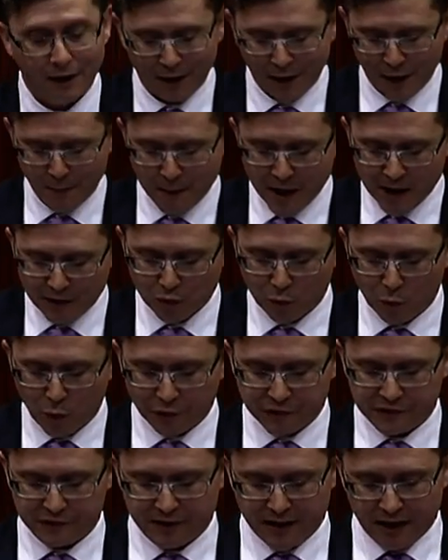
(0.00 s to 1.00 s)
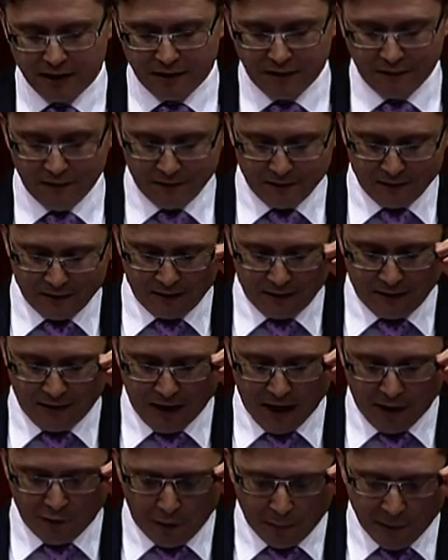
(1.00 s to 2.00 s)
Amanda was then,
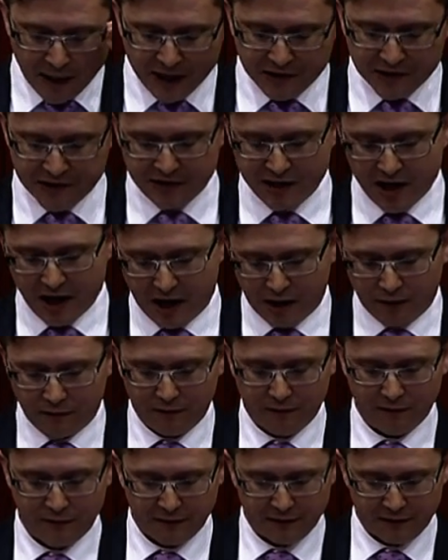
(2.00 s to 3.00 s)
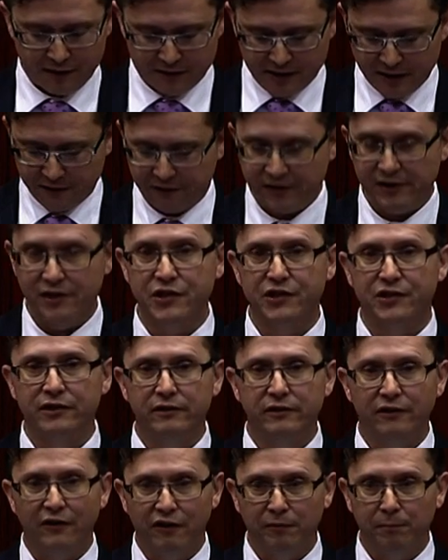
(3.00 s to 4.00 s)
and remains now, the
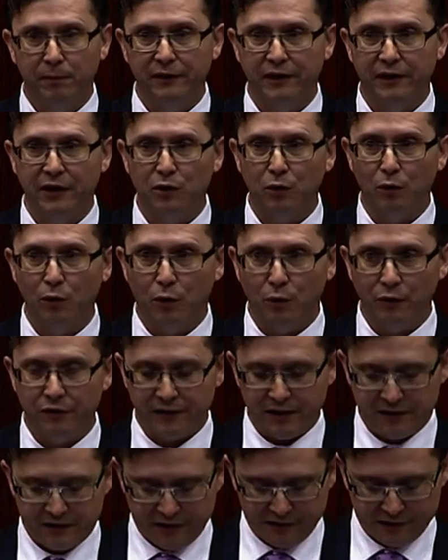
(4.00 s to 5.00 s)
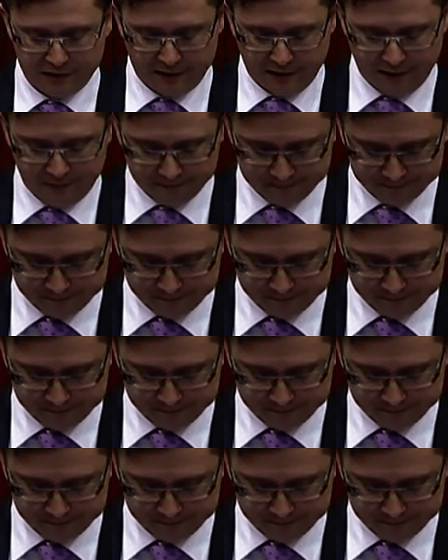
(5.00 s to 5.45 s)
definition of political authenticity.